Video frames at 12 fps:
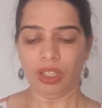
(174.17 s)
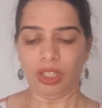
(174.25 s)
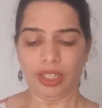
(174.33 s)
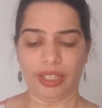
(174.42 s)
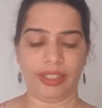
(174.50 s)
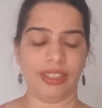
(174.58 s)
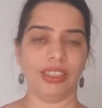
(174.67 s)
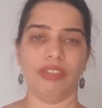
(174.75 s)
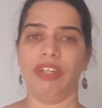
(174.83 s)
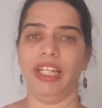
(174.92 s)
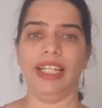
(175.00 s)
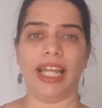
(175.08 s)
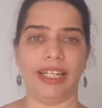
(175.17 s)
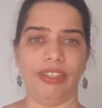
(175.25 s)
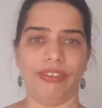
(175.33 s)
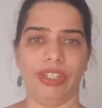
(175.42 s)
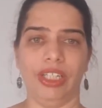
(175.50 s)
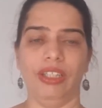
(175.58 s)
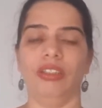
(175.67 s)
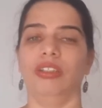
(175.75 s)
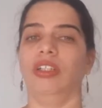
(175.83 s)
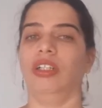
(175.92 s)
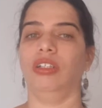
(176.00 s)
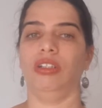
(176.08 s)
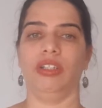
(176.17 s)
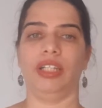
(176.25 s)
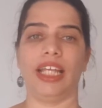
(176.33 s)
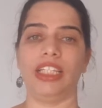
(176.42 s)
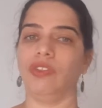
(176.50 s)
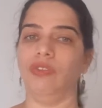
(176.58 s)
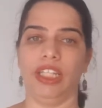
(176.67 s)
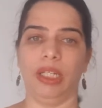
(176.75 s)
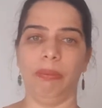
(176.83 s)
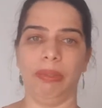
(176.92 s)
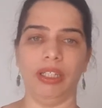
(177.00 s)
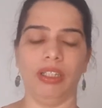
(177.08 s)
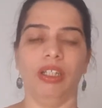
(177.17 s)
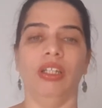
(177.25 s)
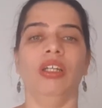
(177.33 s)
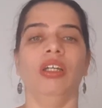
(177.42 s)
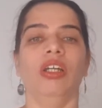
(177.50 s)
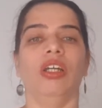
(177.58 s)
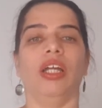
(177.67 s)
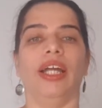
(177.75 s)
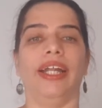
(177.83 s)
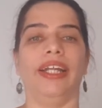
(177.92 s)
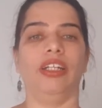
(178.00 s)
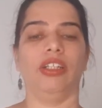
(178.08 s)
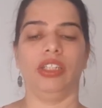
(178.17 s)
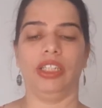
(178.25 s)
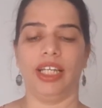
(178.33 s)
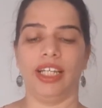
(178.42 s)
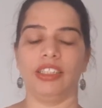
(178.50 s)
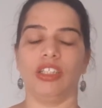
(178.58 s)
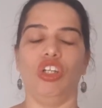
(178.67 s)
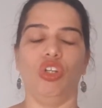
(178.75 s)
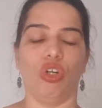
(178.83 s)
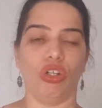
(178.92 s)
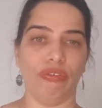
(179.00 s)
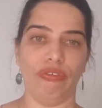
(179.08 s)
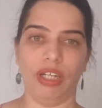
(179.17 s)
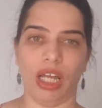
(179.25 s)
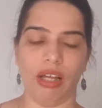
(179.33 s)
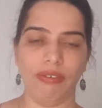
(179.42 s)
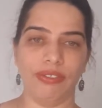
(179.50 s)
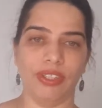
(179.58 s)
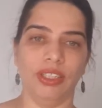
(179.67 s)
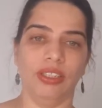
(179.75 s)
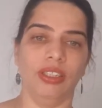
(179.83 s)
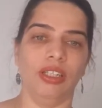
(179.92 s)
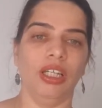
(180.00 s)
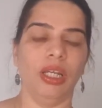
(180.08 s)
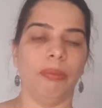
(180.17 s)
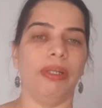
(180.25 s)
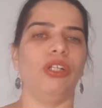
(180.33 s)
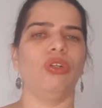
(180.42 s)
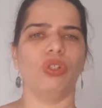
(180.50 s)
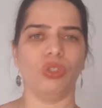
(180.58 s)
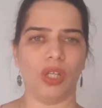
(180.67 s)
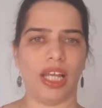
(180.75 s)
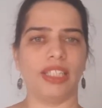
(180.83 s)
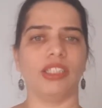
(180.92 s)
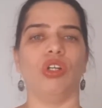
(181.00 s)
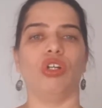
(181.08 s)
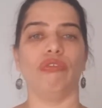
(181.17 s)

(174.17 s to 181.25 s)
It is a very light read, a nice weekend pick, and it has a lot of laughs, but it also has a lot of